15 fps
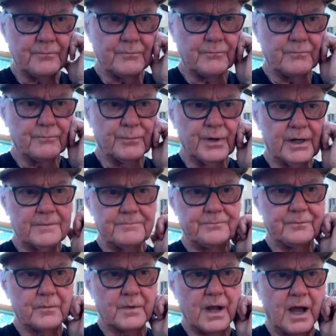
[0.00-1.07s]
But
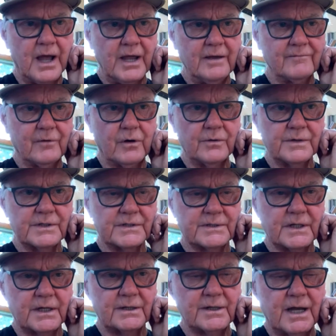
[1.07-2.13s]
I have always,
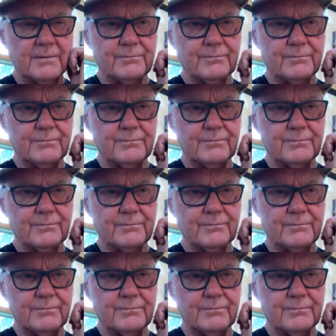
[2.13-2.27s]
I